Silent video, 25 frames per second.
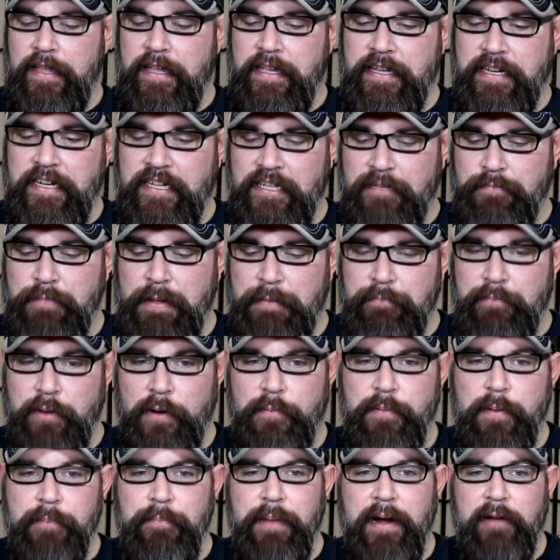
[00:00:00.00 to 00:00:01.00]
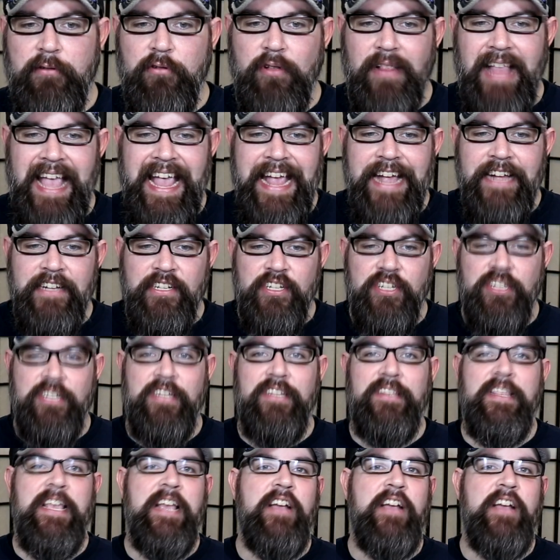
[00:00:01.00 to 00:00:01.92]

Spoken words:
It has been bourbon barrel aged.